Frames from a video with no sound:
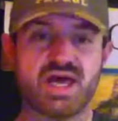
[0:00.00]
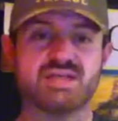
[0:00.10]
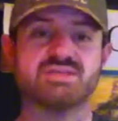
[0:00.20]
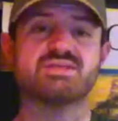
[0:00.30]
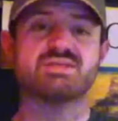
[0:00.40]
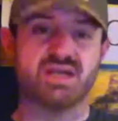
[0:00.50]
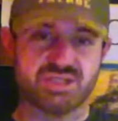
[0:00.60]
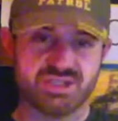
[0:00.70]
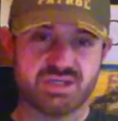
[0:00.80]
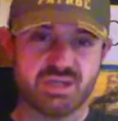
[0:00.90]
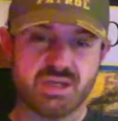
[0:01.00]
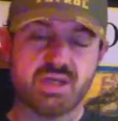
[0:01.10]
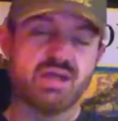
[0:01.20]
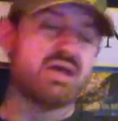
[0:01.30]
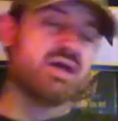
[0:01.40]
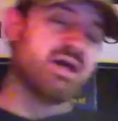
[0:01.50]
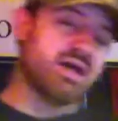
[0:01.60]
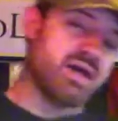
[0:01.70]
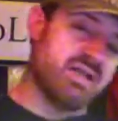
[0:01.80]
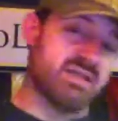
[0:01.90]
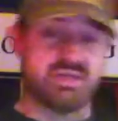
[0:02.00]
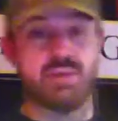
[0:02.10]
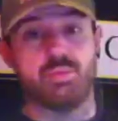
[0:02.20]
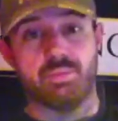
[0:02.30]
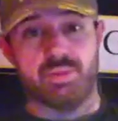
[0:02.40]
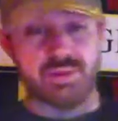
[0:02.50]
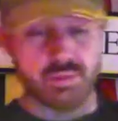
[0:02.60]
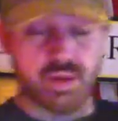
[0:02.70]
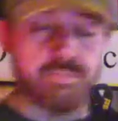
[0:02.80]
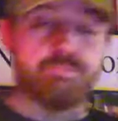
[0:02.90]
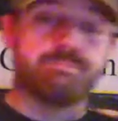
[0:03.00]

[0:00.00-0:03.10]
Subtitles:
as such. An example. Either way.